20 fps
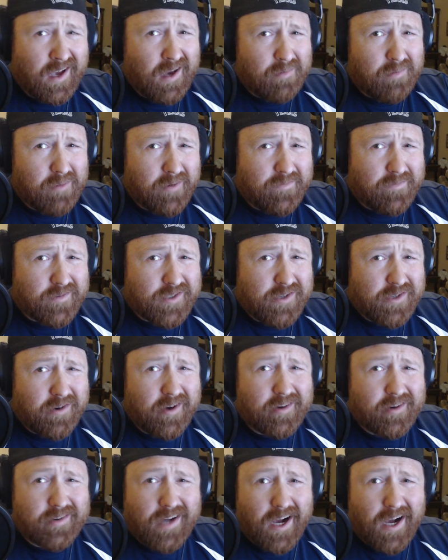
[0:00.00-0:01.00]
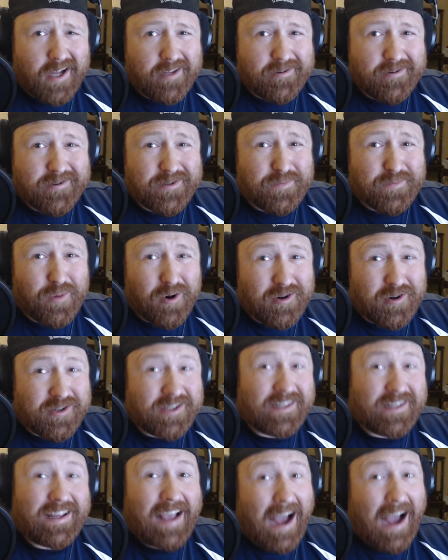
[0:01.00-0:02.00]
But for two hundred dollars,
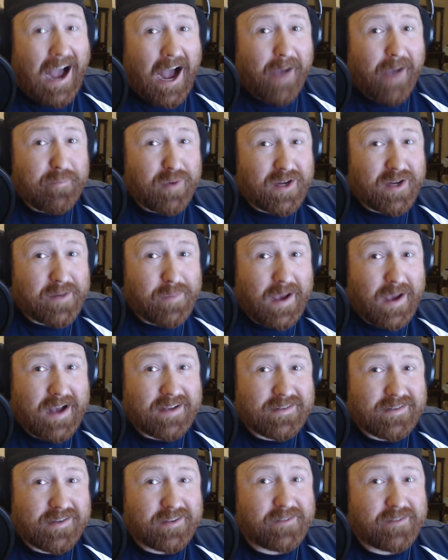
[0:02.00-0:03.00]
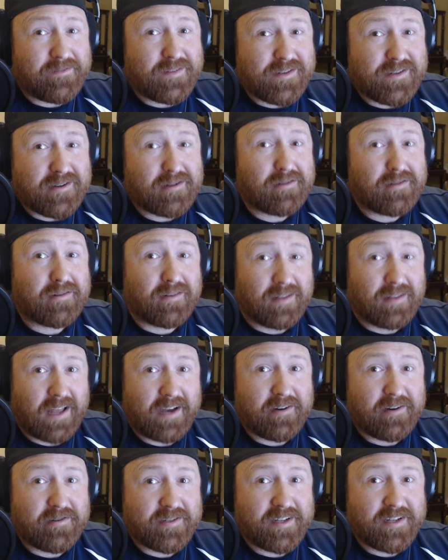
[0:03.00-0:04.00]
personally, I'm gonna pass on the physical
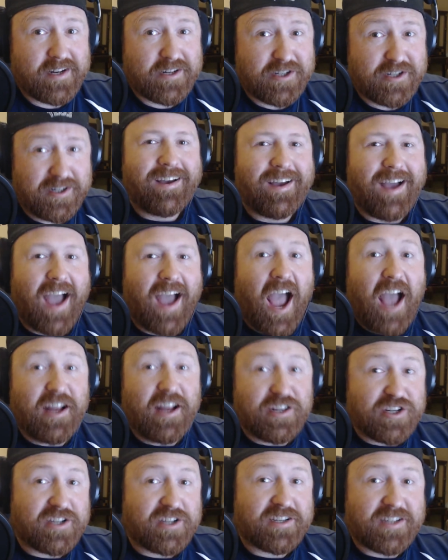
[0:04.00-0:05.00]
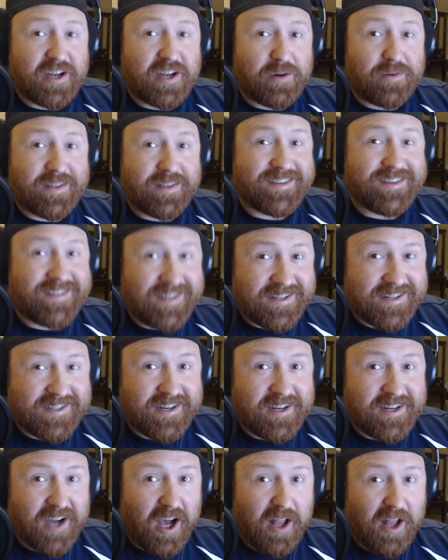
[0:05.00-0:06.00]
collector's edition and just stick with the sixty
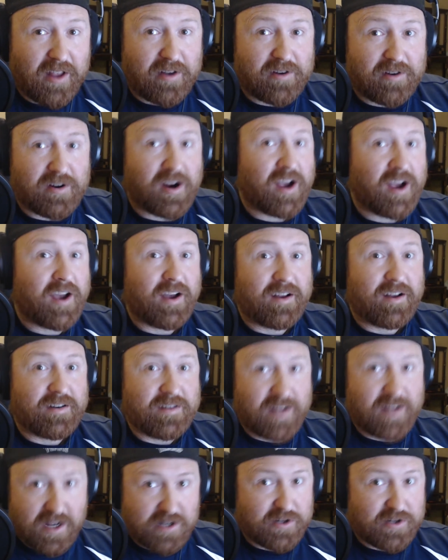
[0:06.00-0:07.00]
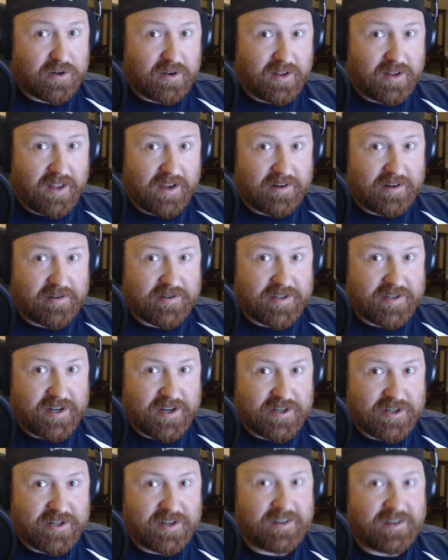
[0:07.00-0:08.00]
dollar digital collector's
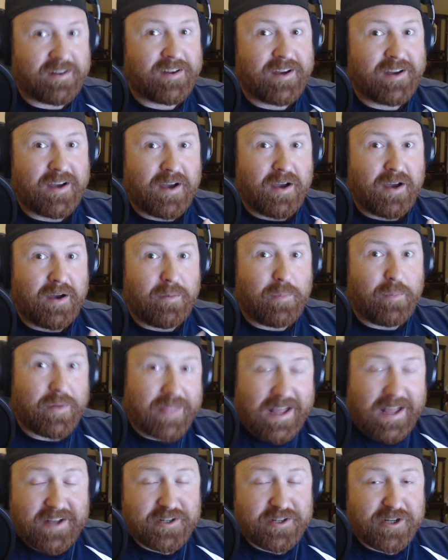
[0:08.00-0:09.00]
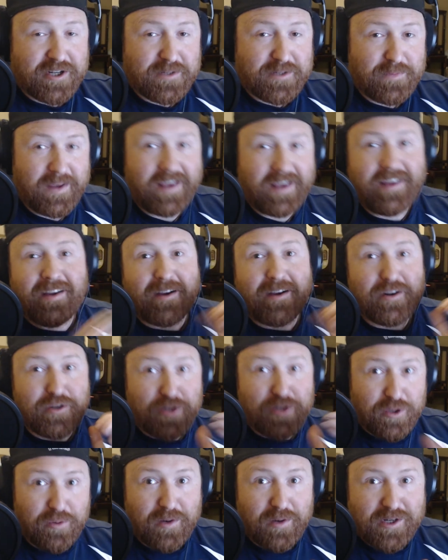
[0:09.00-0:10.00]
edition. But that's just me.
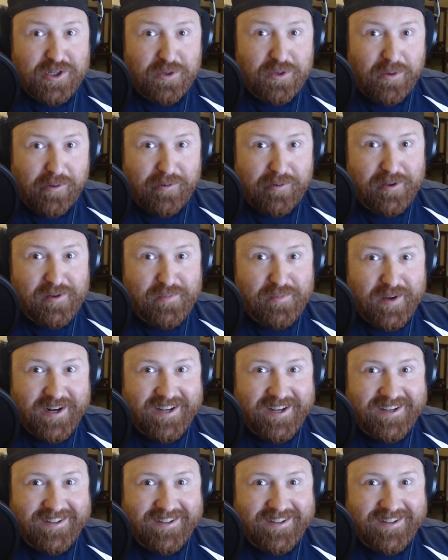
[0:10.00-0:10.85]
Do what you want with your money.